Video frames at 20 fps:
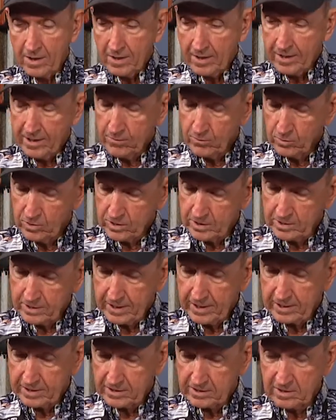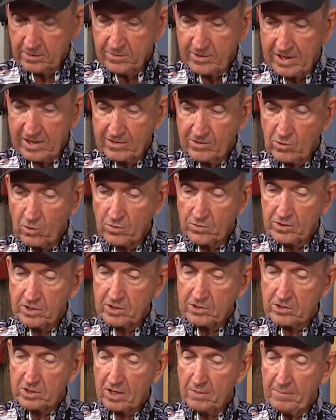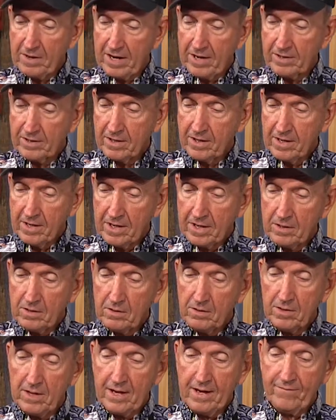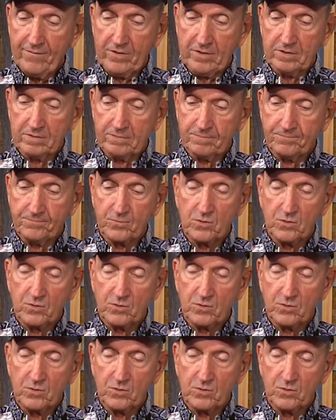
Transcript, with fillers: And we're looking at it coming out of northeast at about 11.